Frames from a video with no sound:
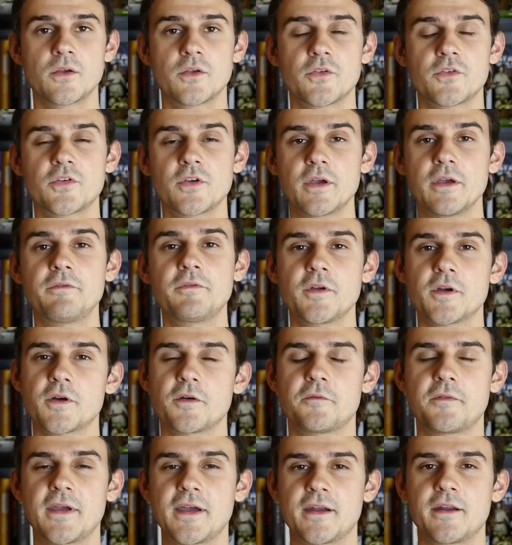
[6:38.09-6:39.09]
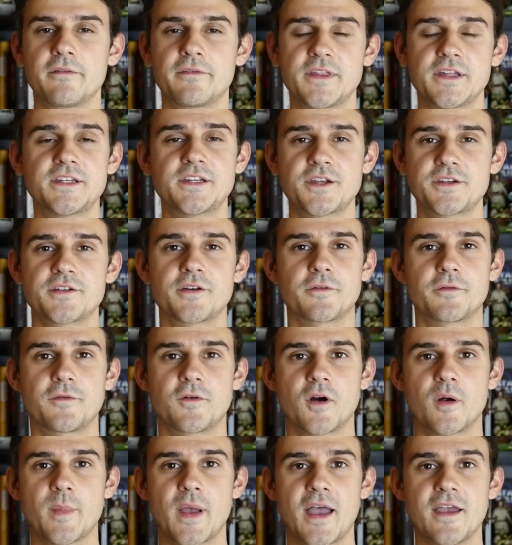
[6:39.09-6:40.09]
So if you're a fan of the digital
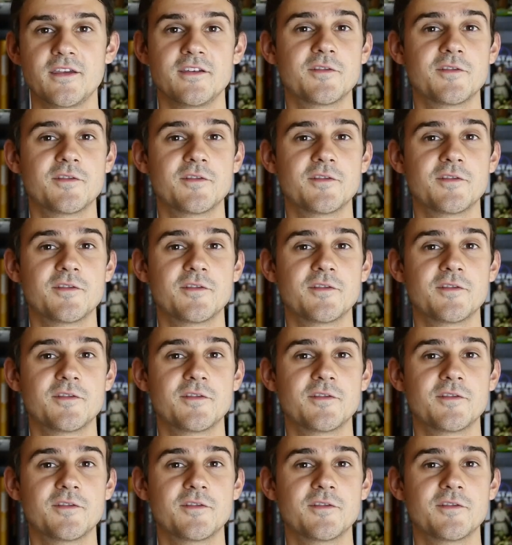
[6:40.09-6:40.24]
format,